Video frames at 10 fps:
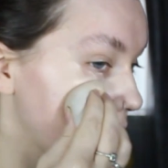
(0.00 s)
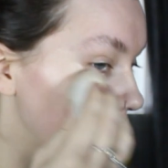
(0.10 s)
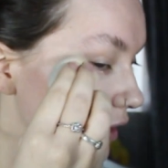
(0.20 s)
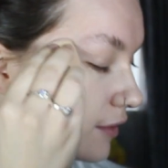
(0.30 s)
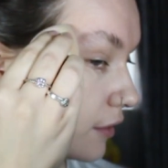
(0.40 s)

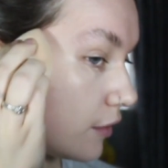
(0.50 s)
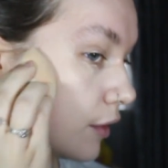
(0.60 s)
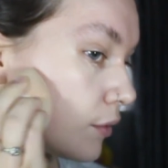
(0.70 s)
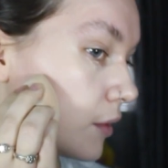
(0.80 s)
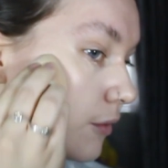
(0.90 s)
This is
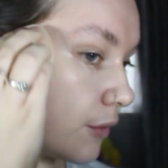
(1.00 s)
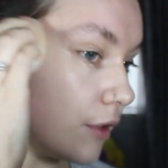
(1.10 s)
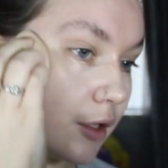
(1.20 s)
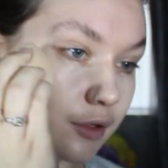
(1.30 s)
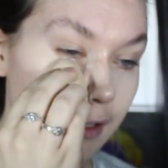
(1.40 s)
the only
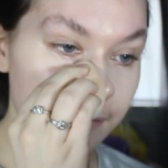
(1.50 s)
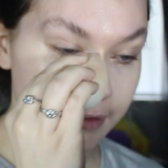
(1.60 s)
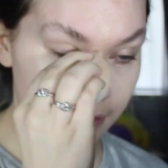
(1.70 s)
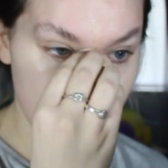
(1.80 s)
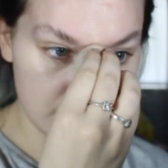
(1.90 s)
foundation I
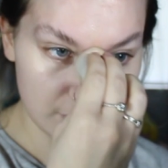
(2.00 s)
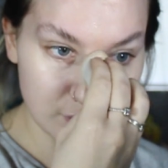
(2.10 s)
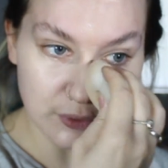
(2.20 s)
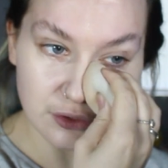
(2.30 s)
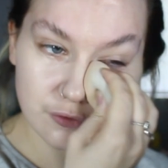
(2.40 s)
really use a
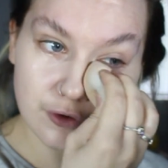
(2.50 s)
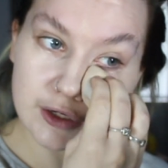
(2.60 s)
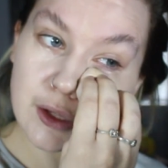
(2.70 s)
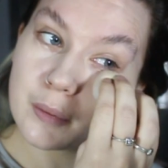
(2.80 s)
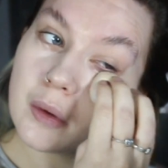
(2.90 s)
sponge for
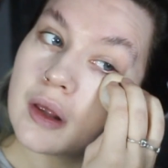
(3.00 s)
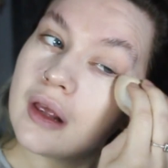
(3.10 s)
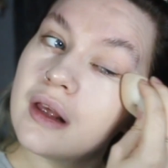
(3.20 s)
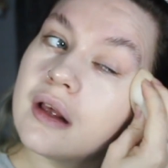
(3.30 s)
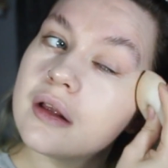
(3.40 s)
now,
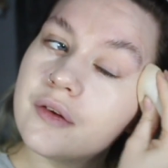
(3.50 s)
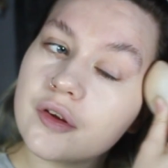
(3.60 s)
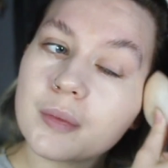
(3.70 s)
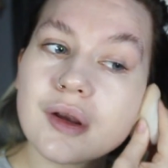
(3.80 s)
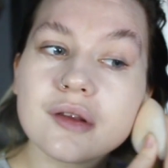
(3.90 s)

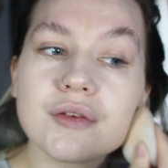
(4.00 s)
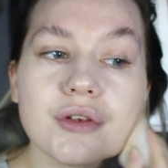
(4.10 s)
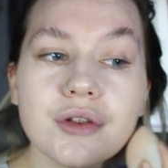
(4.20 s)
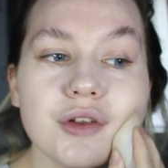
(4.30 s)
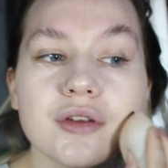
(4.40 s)
just because if
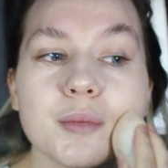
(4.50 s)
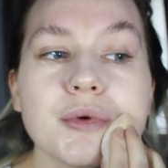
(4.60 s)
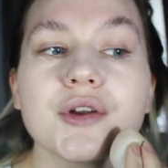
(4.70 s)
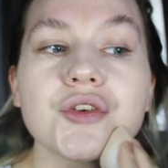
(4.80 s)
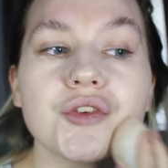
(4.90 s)
you use a
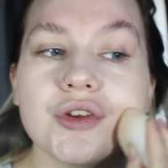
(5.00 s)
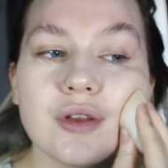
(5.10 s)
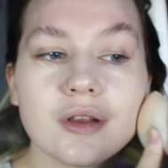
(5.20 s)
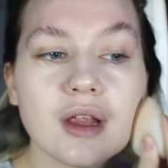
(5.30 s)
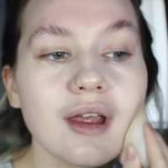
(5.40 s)
brush you
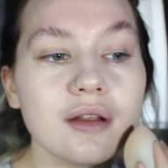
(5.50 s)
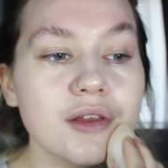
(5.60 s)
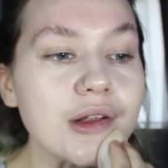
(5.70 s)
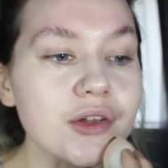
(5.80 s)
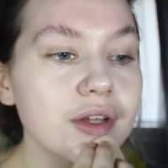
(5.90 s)
tend
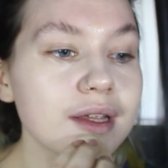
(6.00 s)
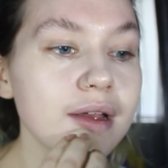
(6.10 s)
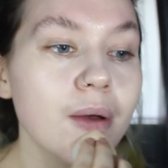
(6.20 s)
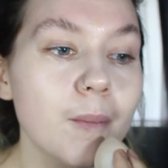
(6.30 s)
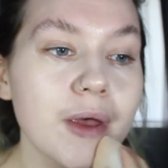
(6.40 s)
to just
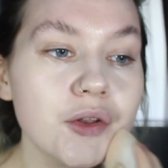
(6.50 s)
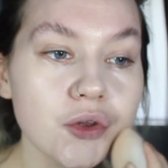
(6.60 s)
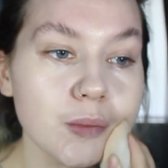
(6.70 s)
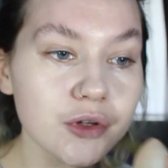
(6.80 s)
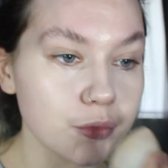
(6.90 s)
get a bit
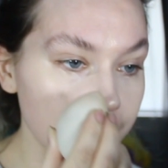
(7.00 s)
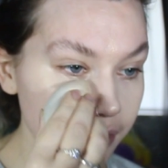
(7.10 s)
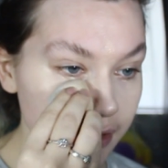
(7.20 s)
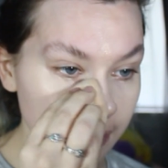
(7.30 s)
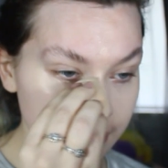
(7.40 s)
too much
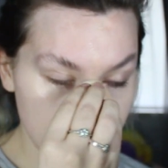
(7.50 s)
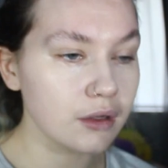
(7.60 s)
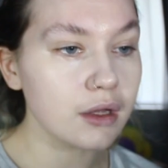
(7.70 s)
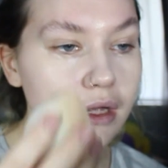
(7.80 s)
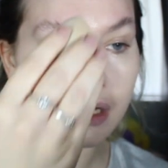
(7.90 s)
product,
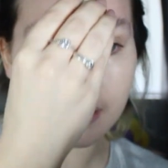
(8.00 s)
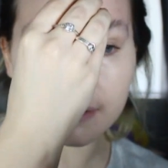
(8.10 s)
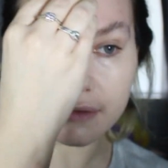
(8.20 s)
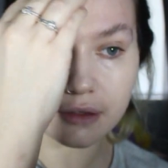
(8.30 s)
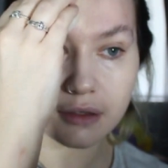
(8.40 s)

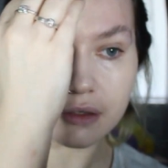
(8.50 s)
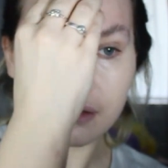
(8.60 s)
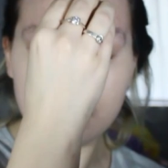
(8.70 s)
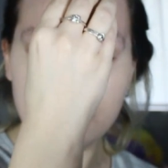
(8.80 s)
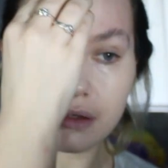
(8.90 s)
and
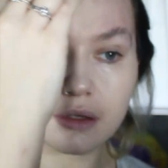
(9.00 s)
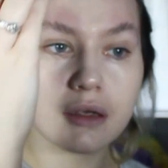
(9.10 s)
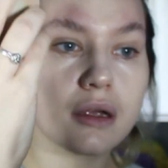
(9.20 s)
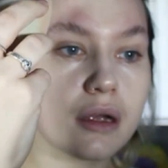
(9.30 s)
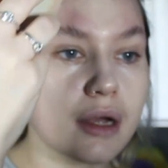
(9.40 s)

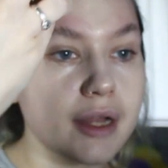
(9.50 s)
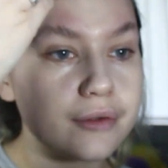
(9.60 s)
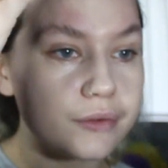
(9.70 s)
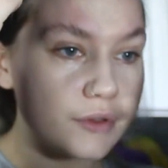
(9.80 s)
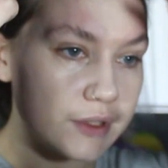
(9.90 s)
I
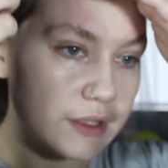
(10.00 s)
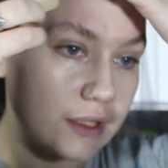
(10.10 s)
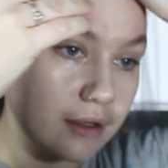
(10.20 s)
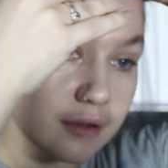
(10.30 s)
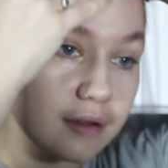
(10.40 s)
don't need